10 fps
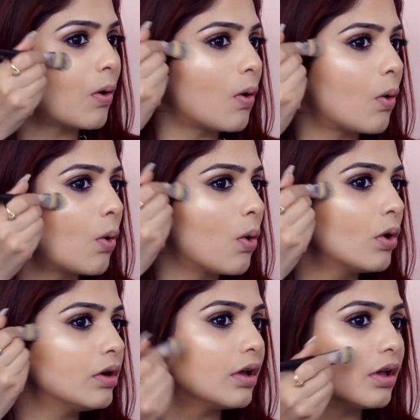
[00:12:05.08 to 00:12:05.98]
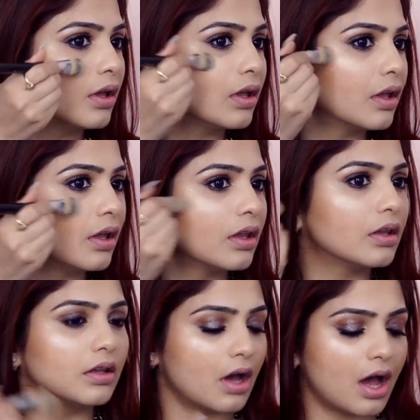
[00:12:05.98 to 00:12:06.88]
on
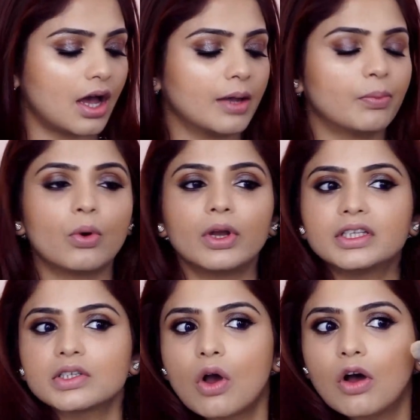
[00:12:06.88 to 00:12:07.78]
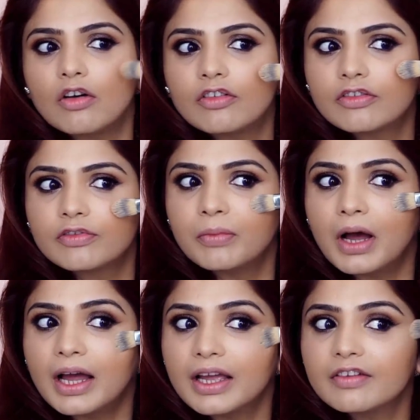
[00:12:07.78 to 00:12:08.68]
the high points of my